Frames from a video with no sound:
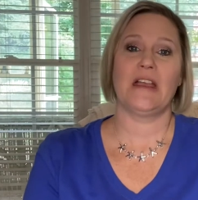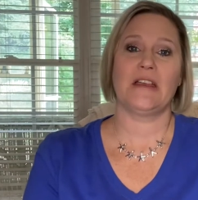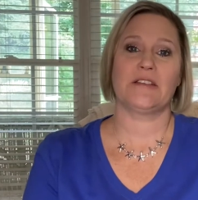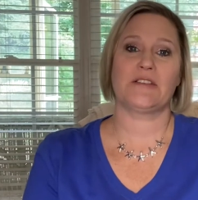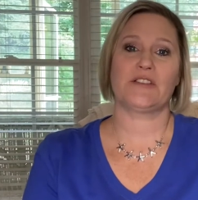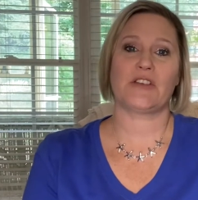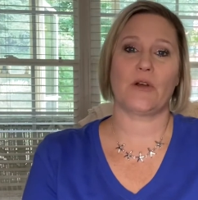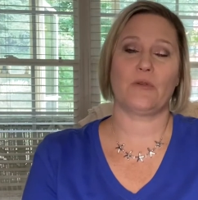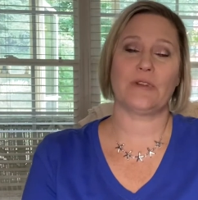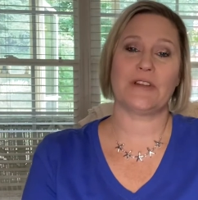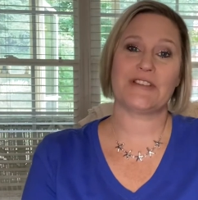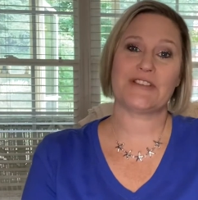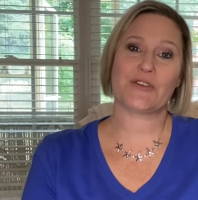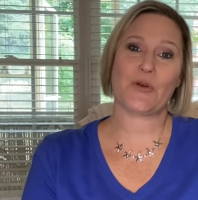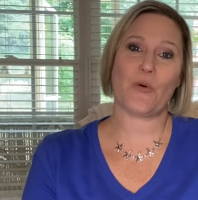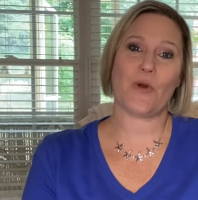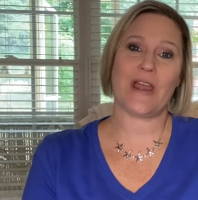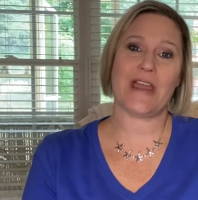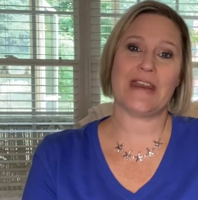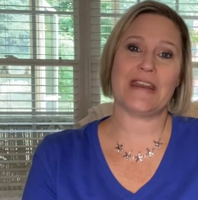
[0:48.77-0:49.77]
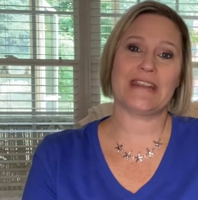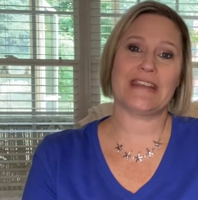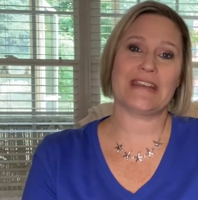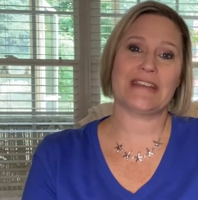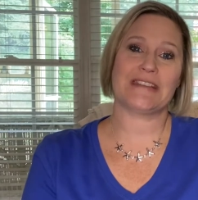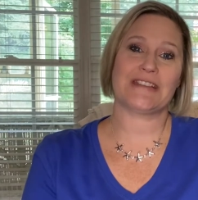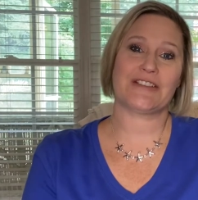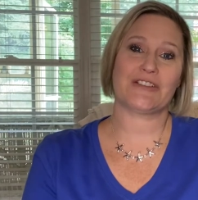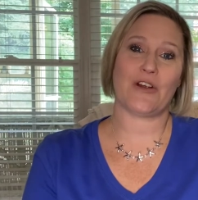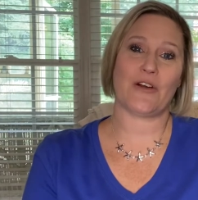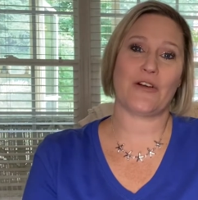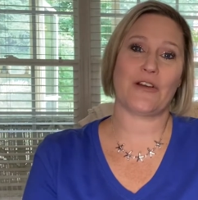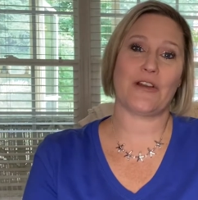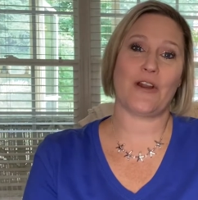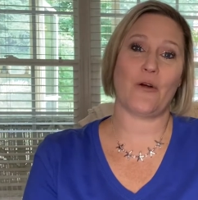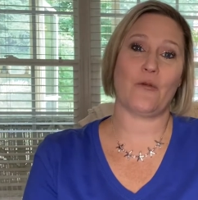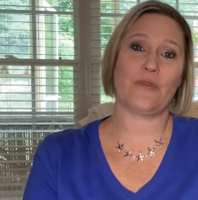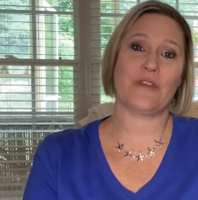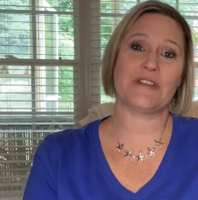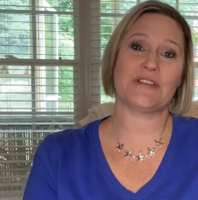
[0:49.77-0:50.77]
So let's go ahead and get started
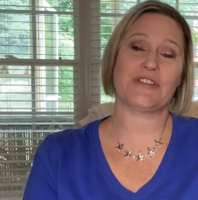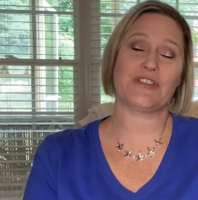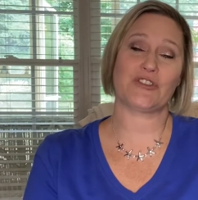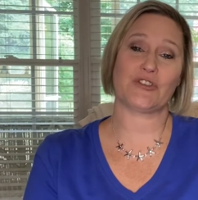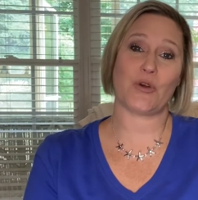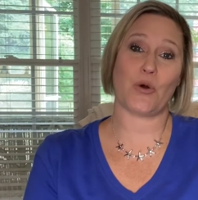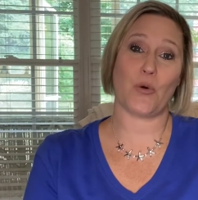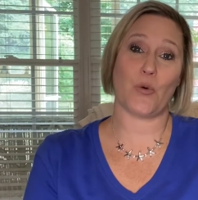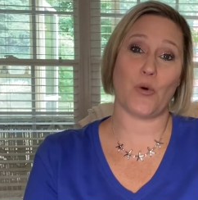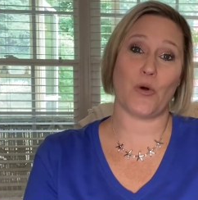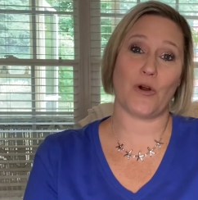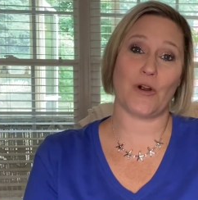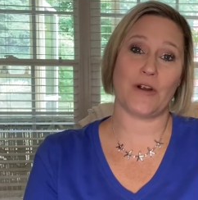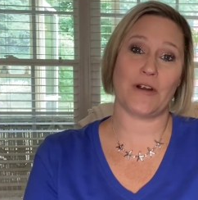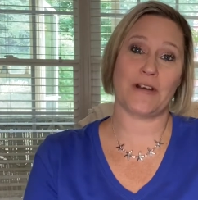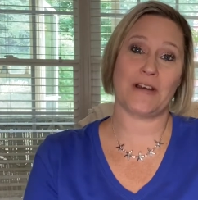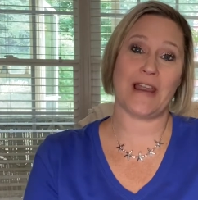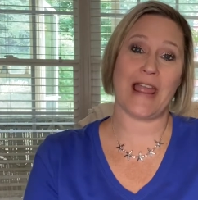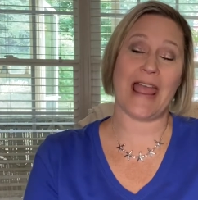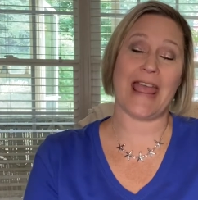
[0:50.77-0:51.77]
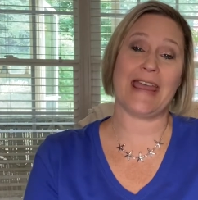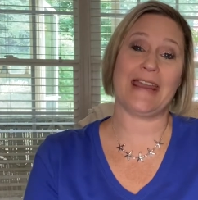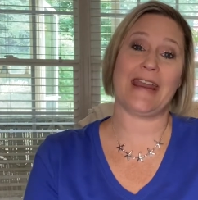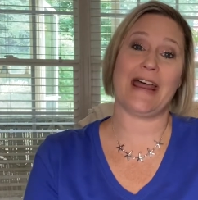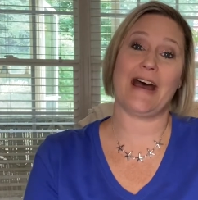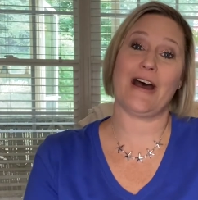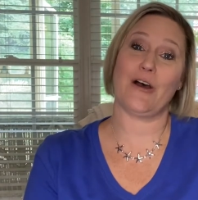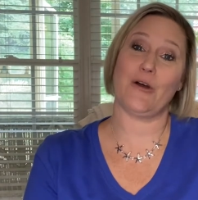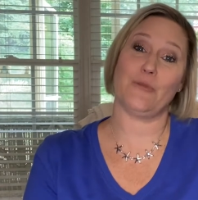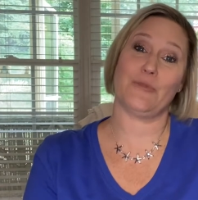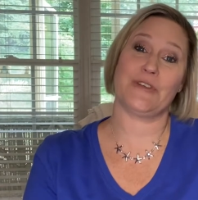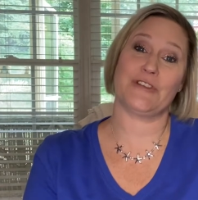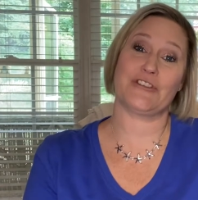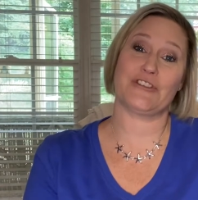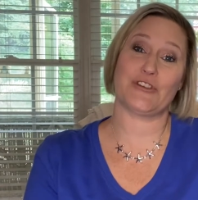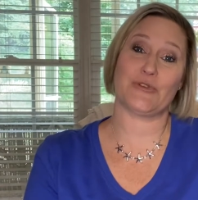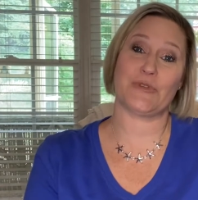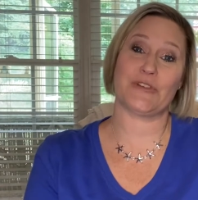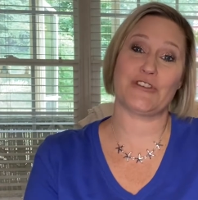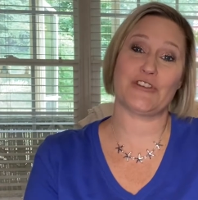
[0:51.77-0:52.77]
on this tour and I hope
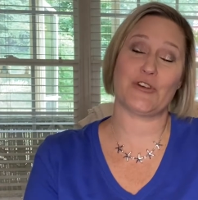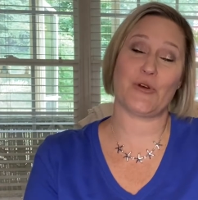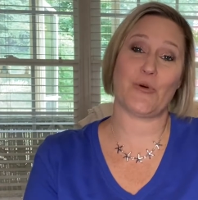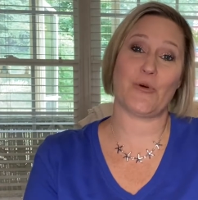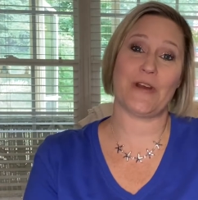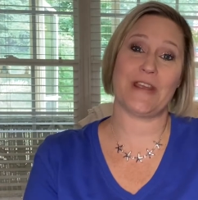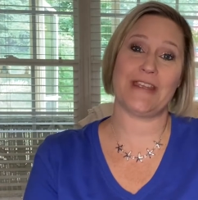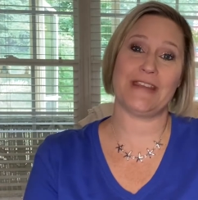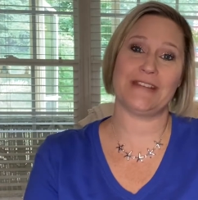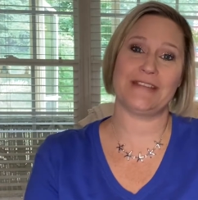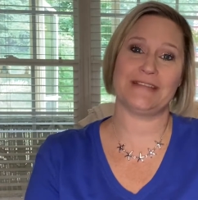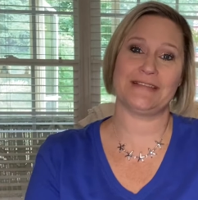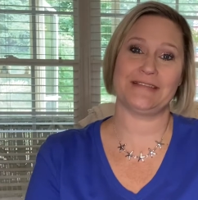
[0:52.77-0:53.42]
that you enjoy.